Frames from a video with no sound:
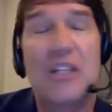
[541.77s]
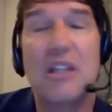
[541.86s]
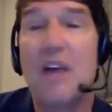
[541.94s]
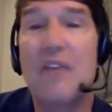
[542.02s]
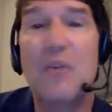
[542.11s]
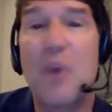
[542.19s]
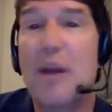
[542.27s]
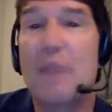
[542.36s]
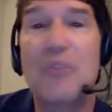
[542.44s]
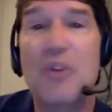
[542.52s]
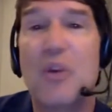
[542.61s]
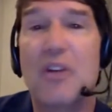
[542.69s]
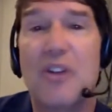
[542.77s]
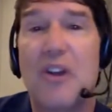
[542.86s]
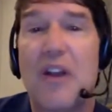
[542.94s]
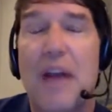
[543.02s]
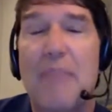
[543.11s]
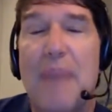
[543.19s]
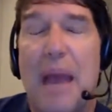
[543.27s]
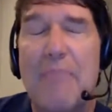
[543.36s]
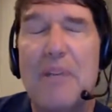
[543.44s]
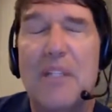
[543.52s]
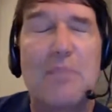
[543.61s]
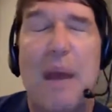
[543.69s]
and just loving what I'm doing, Kirk.
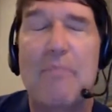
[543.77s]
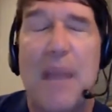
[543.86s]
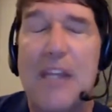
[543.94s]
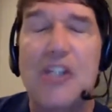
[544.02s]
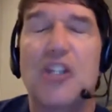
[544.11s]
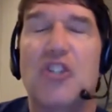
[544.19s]
I, I miss my